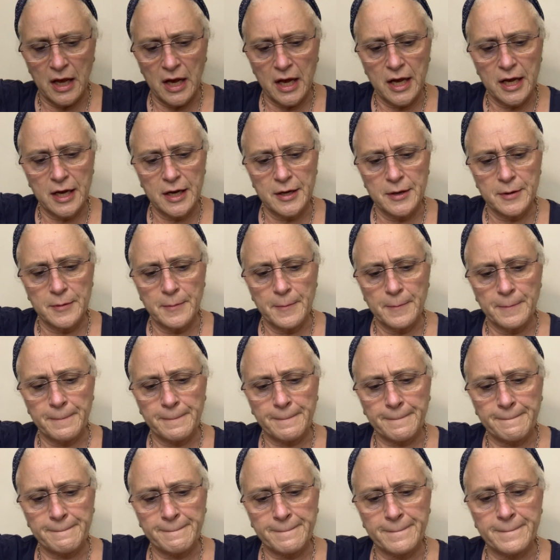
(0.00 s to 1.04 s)

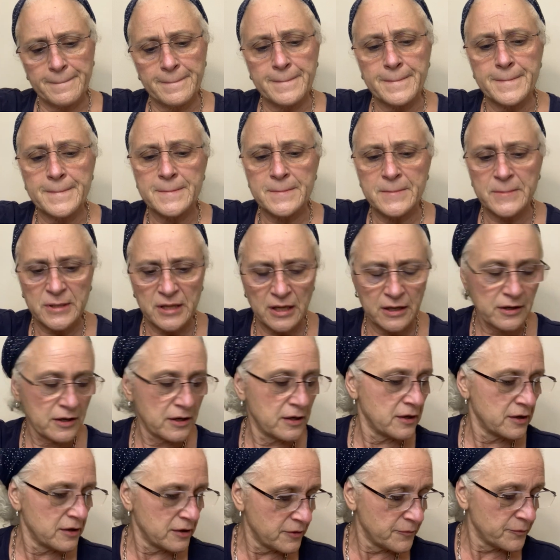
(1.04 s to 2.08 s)

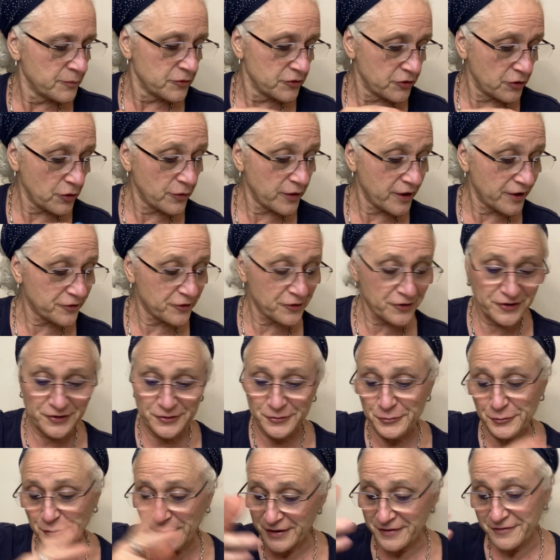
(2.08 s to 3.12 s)
So that's
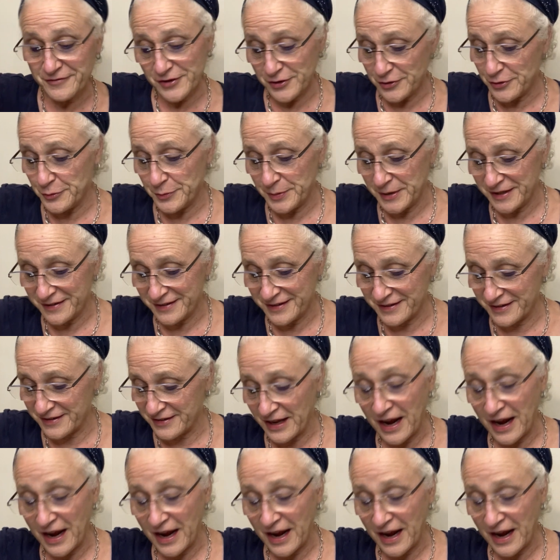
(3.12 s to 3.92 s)
one of the new pieces.